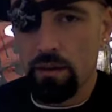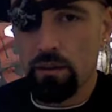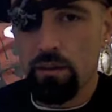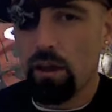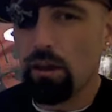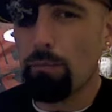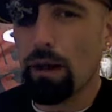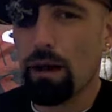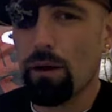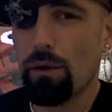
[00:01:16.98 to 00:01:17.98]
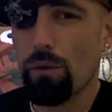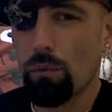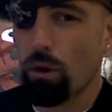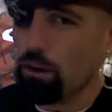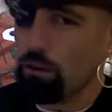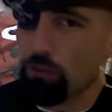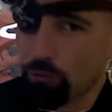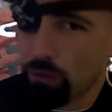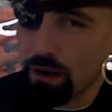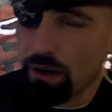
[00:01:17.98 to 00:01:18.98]
Talk about what you
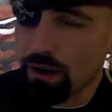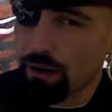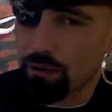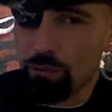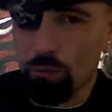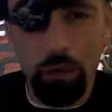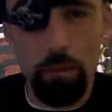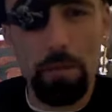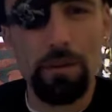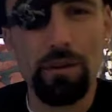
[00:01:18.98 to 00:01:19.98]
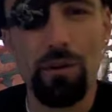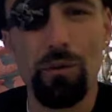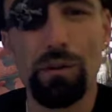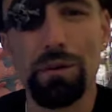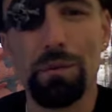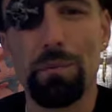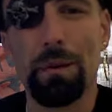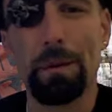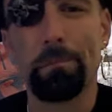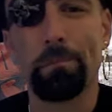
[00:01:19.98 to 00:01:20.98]
should bring and what maybe you don't need to
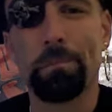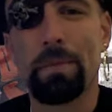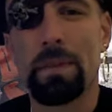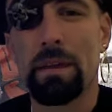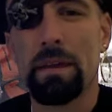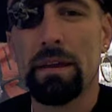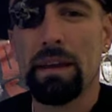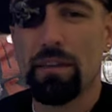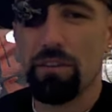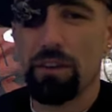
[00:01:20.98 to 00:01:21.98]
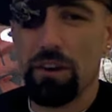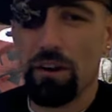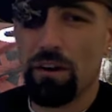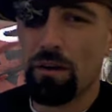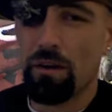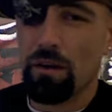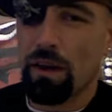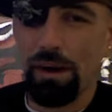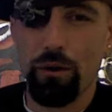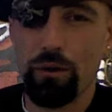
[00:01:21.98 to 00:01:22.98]
bring. Every year,
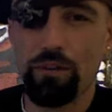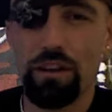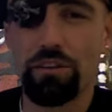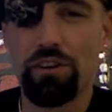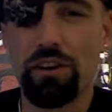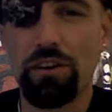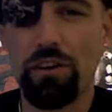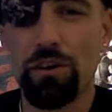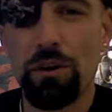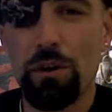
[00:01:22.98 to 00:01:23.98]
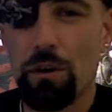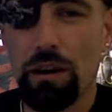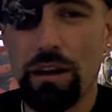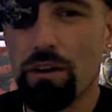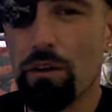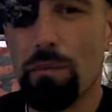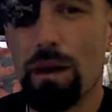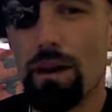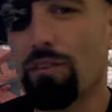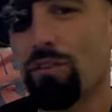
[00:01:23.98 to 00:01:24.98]
I always get a chuckle when I hear
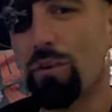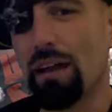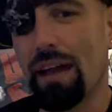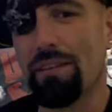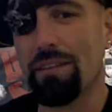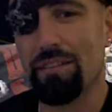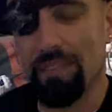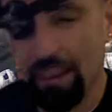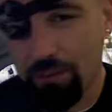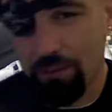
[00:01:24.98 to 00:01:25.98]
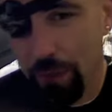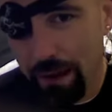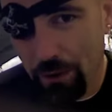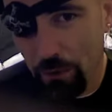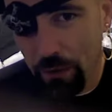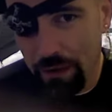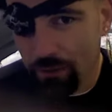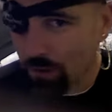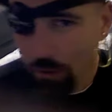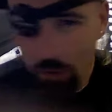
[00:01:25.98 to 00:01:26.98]
about a suite having 6
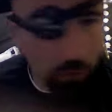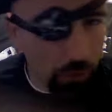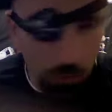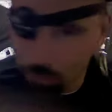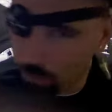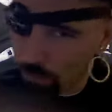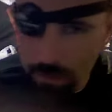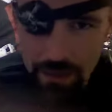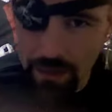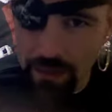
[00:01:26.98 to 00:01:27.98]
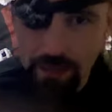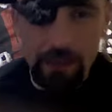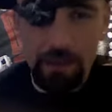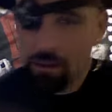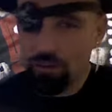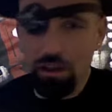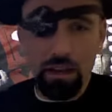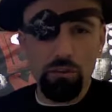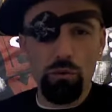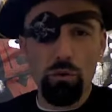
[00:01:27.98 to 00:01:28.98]
microwaves. Oh man, there's not
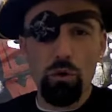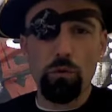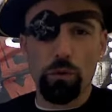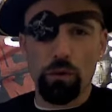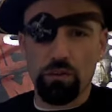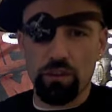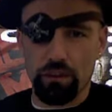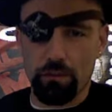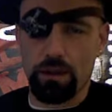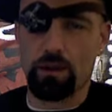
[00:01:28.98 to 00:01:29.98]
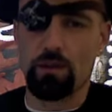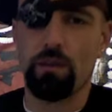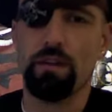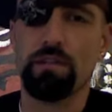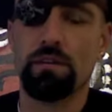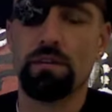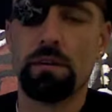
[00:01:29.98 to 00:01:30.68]
even room for 6 microwaves.